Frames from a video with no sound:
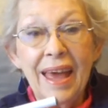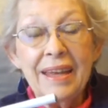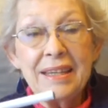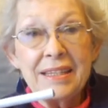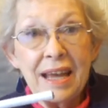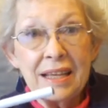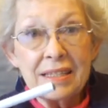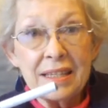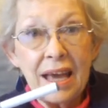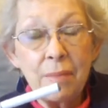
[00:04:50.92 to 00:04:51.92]
And it
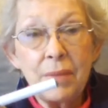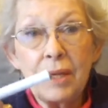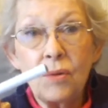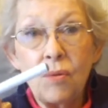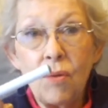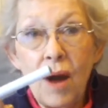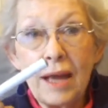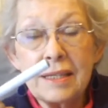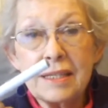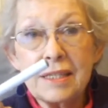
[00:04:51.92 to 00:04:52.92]
does come in
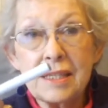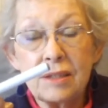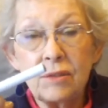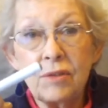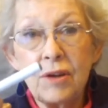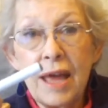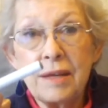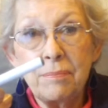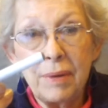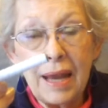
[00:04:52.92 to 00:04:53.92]
white, silver,
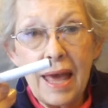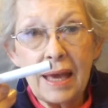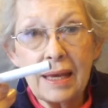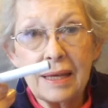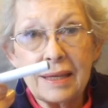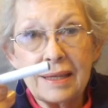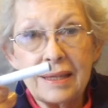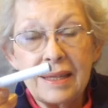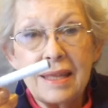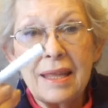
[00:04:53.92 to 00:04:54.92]
and black.
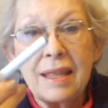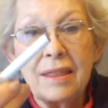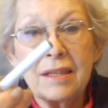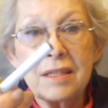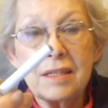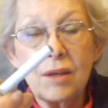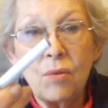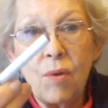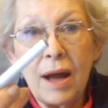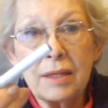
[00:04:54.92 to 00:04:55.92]
This is a
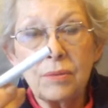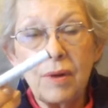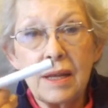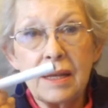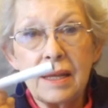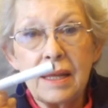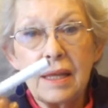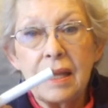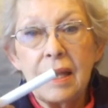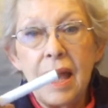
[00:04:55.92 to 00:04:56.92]
white one.
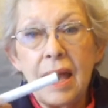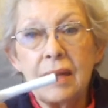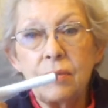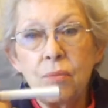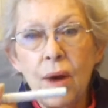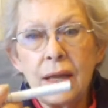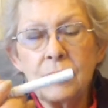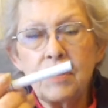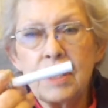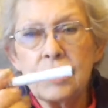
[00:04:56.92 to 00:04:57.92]
And
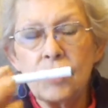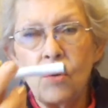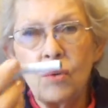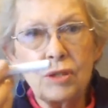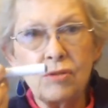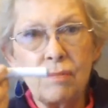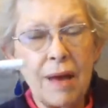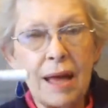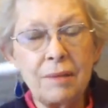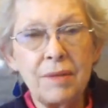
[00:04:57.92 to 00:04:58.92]
white ones always
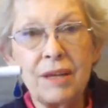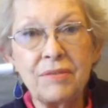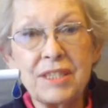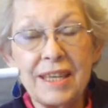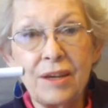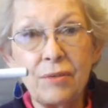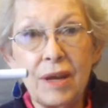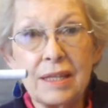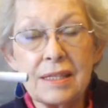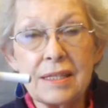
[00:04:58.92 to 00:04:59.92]
remind me of
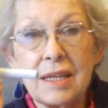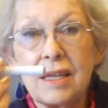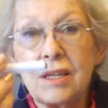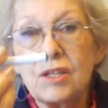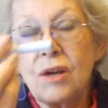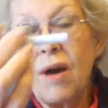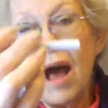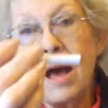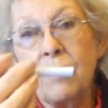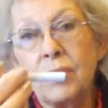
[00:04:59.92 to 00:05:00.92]
cigarettes, so
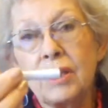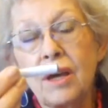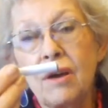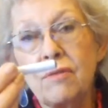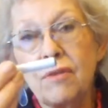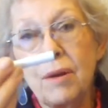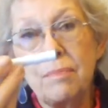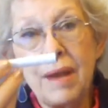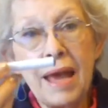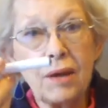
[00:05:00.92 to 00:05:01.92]
I would go for a
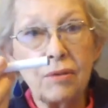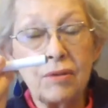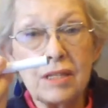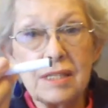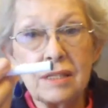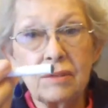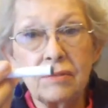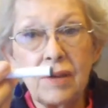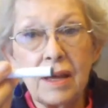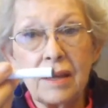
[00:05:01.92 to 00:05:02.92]
black or a
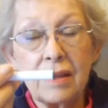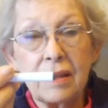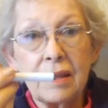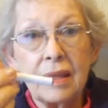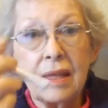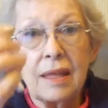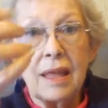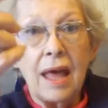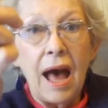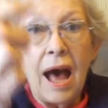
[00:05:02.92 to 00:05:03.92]
silver.
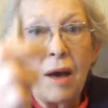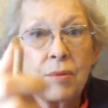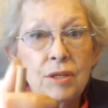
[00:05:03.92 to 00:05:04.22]
I